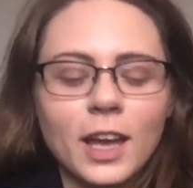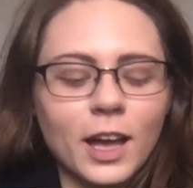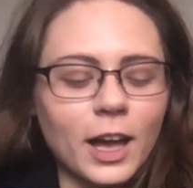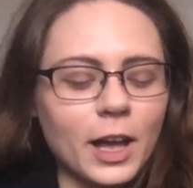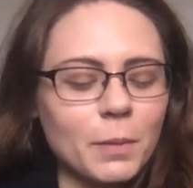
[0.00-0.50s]

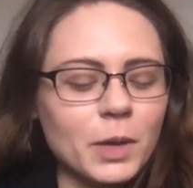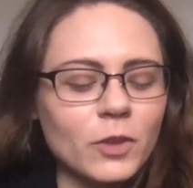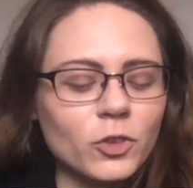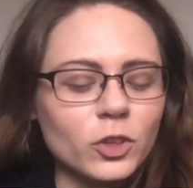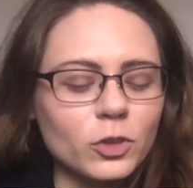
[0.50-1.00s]

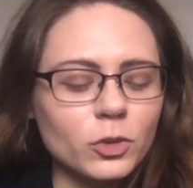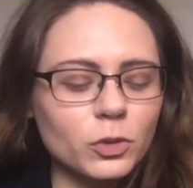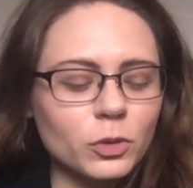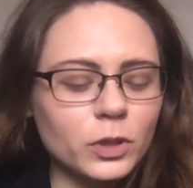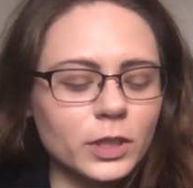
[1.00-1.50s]
If
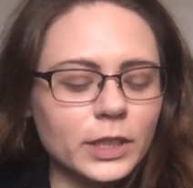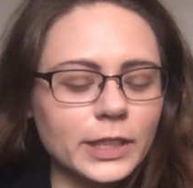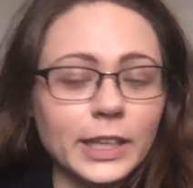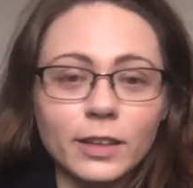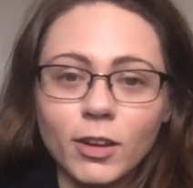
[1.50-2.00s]
you get